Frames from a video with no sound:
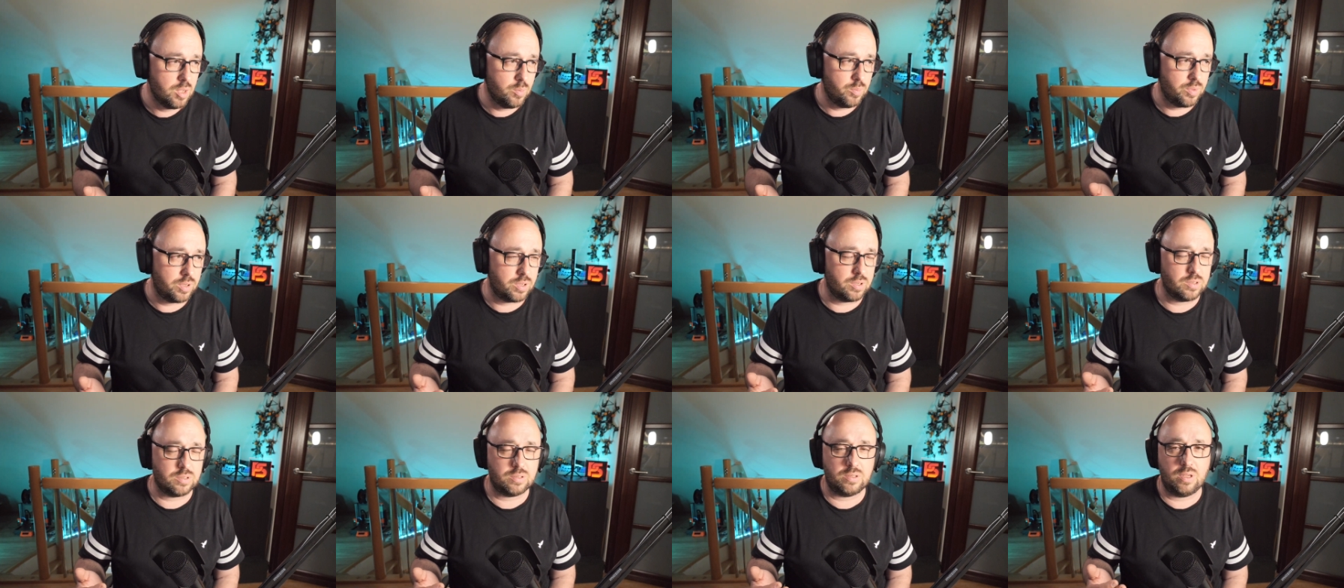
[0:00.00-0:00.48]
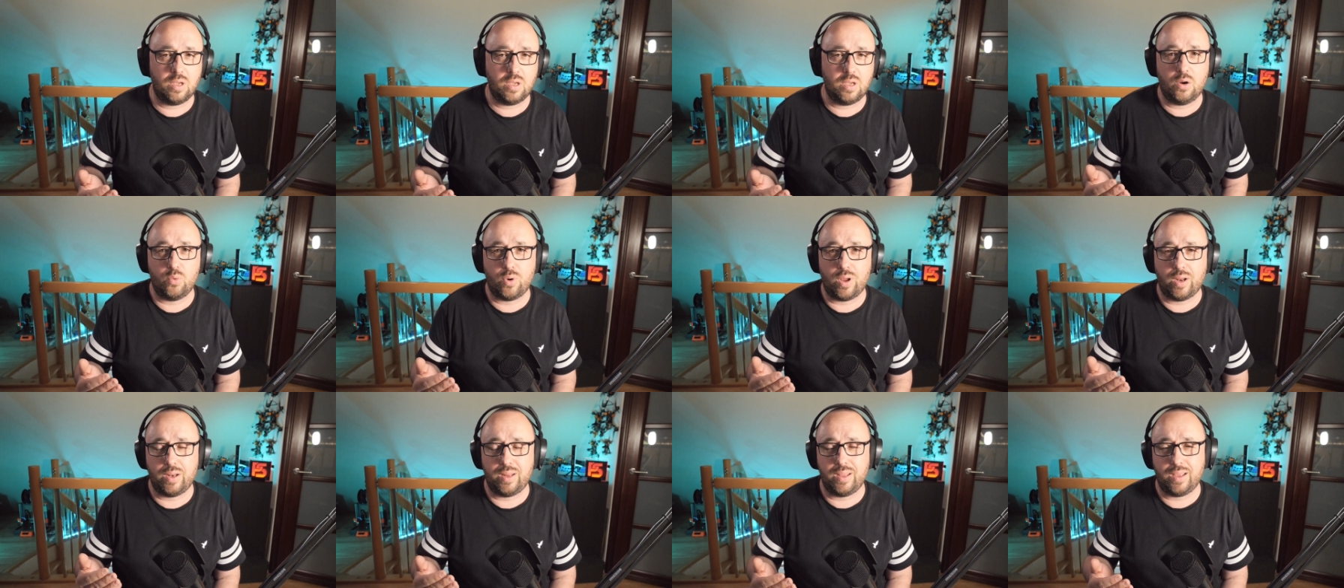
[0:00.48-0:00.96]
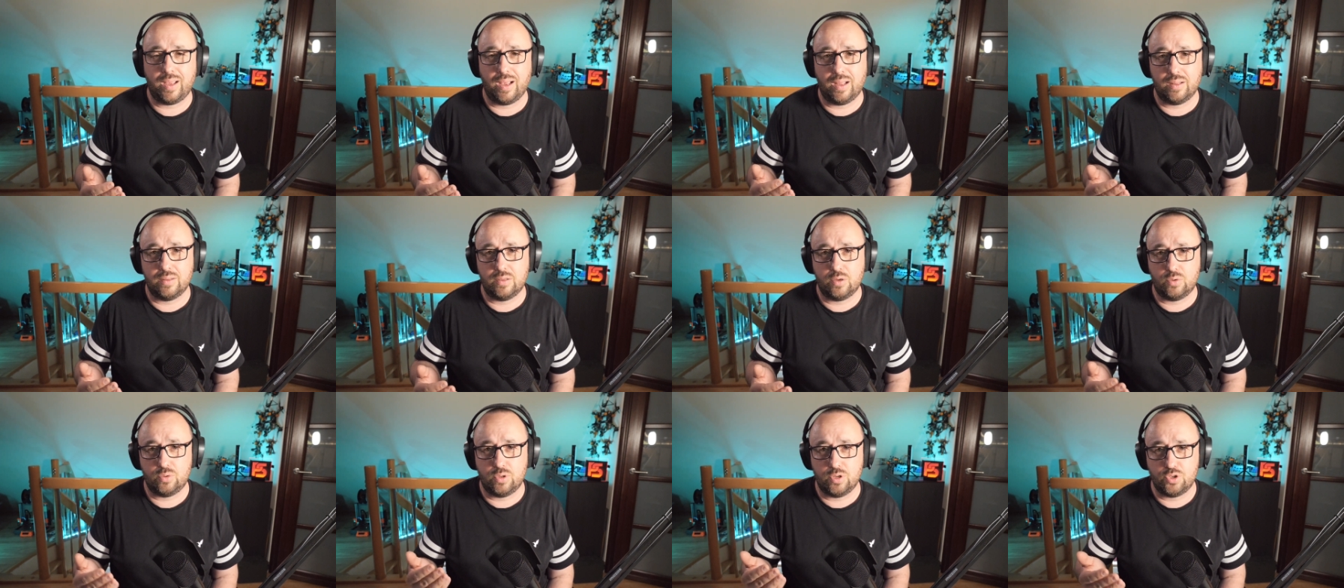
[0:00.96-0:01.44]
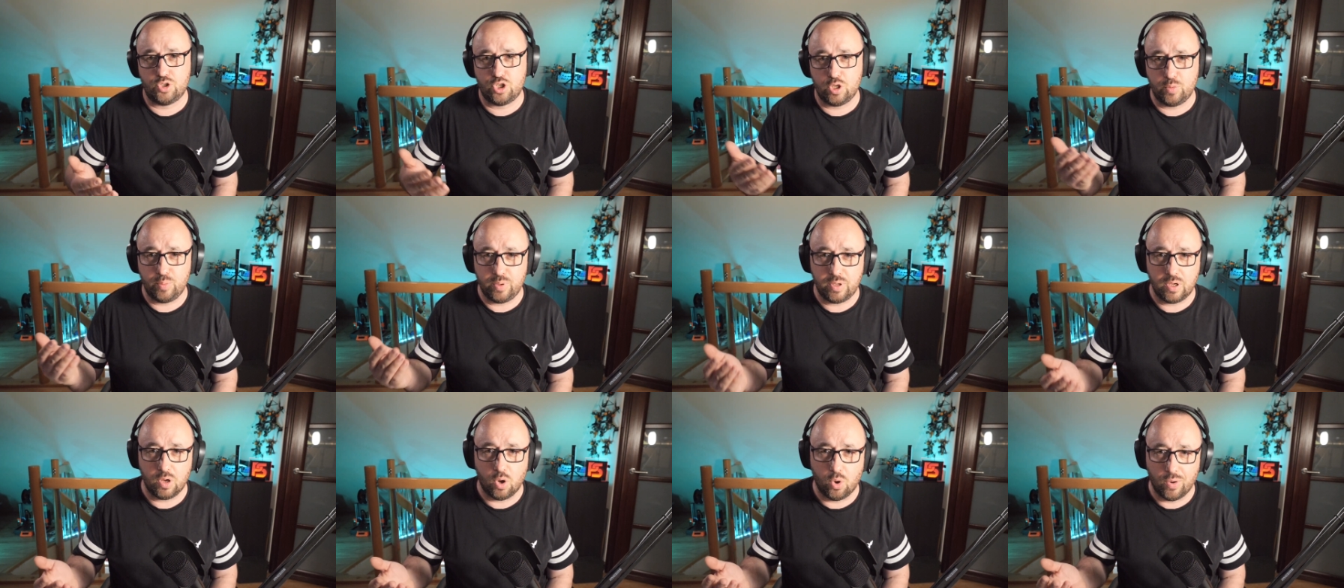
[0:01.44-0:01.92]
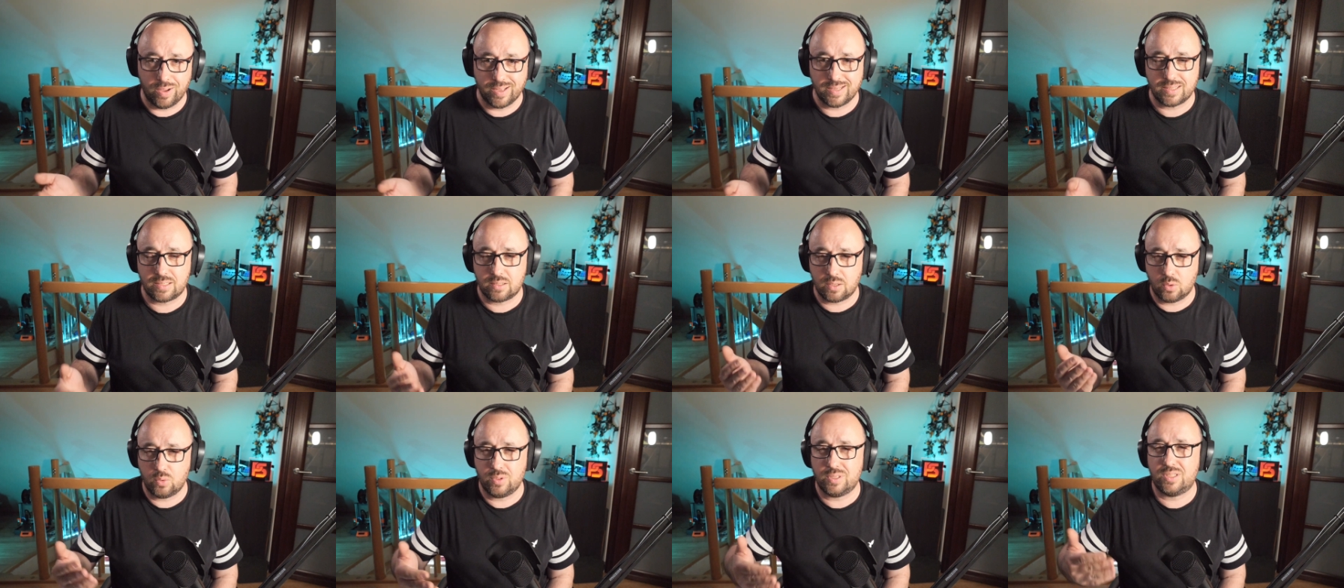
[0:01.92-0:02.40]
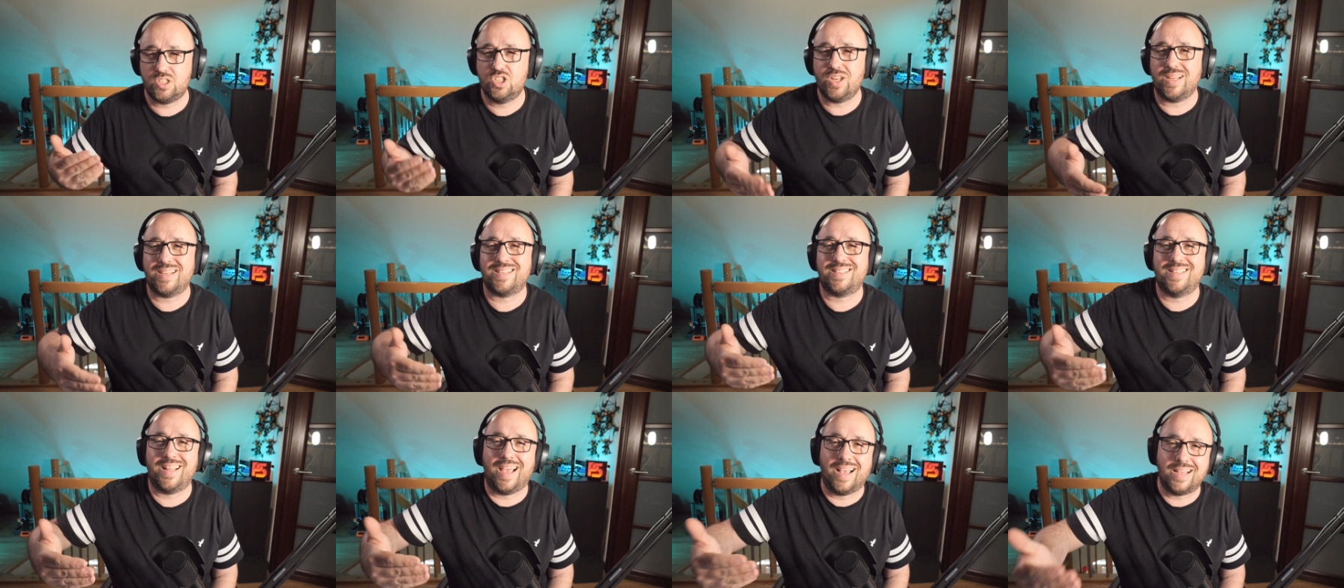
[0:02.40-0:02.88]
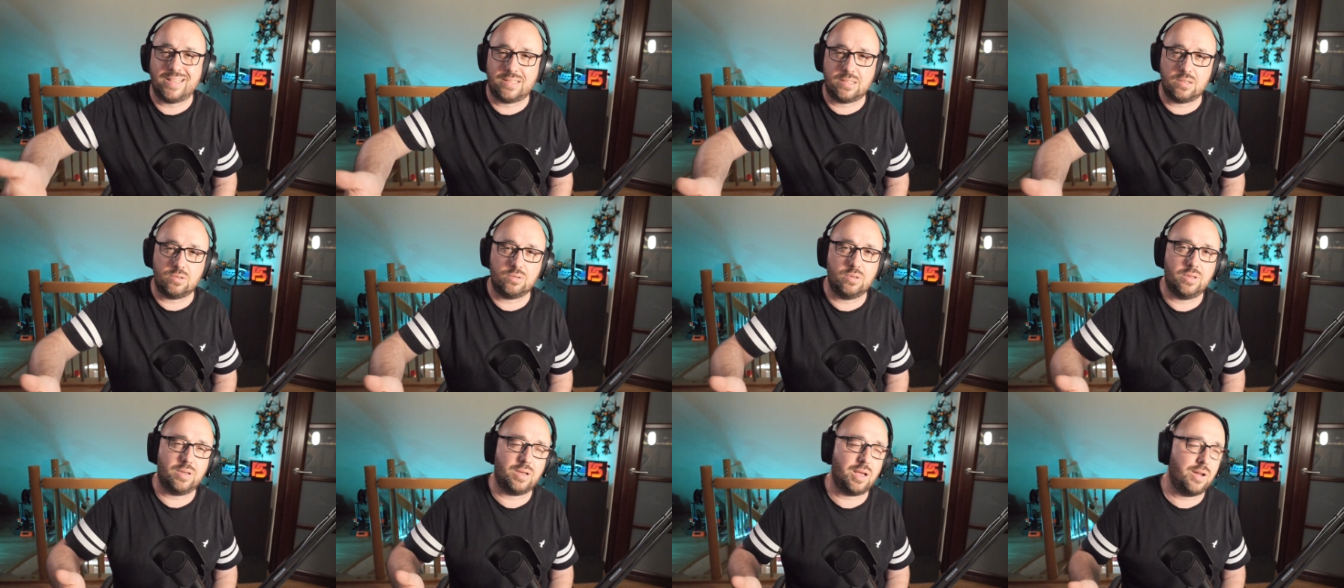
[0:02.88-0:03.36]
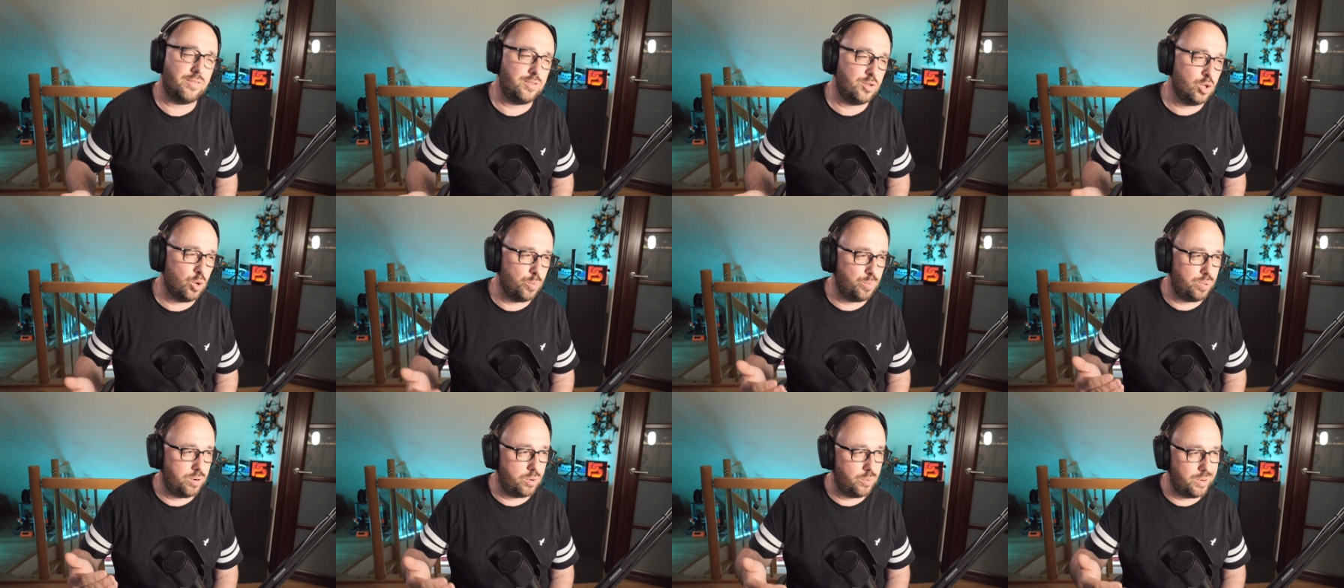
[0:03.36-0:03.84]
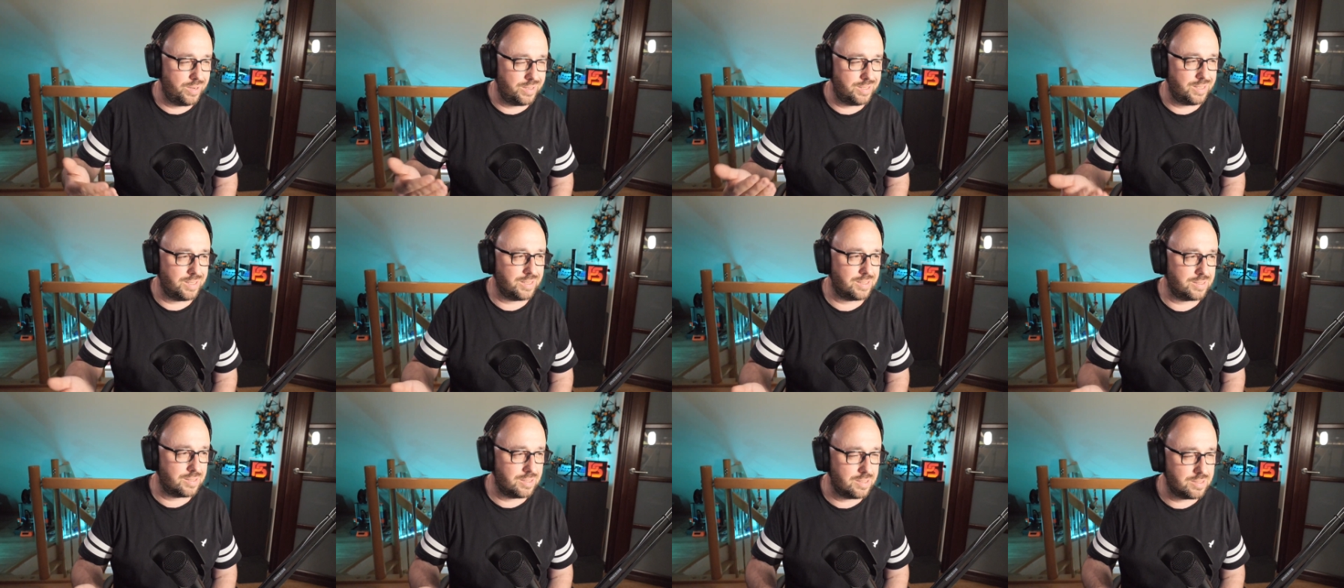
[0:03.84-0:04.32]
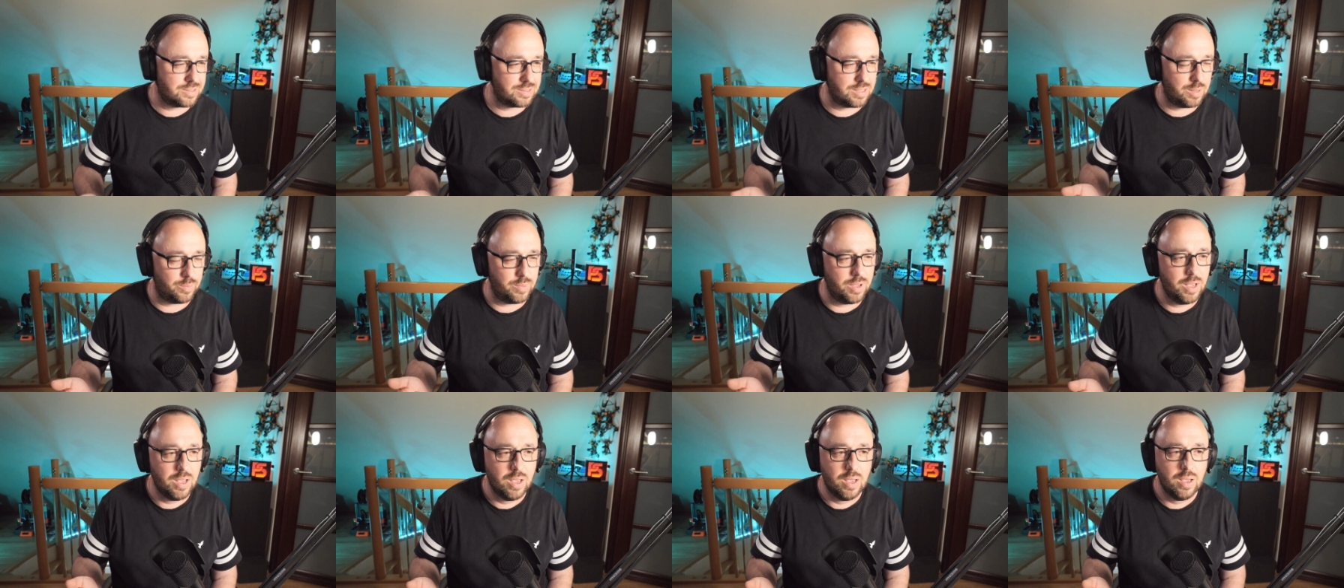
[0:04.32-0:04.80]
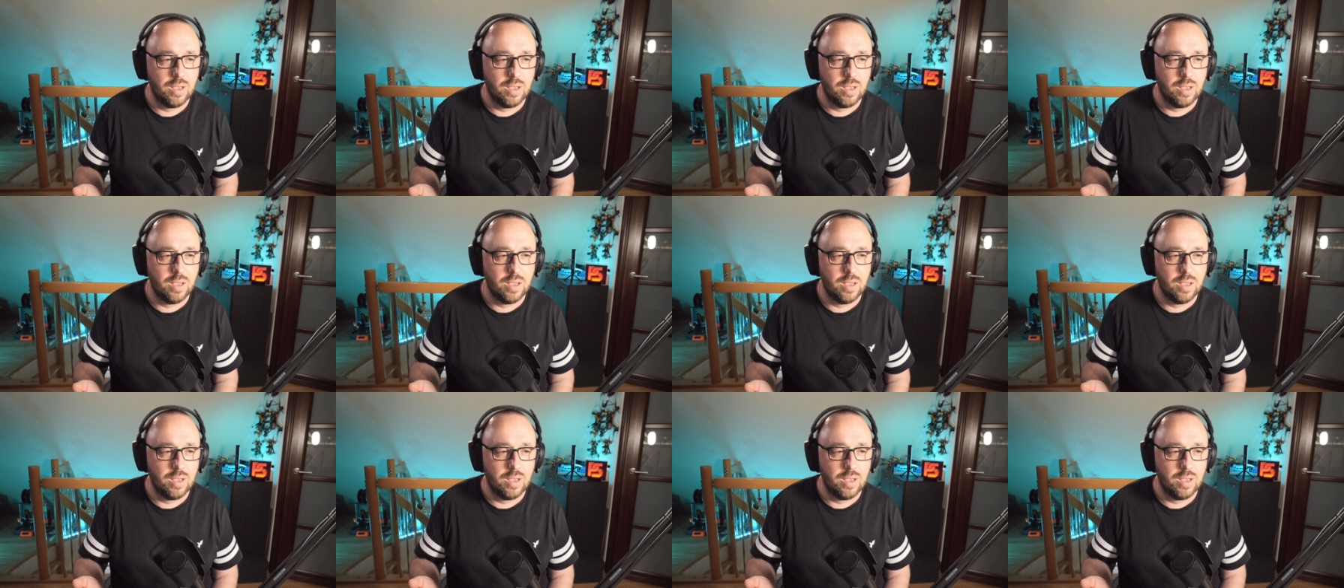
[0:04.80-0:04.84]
because they are running under the ChibiOS, so it's just nicer to have the operating system.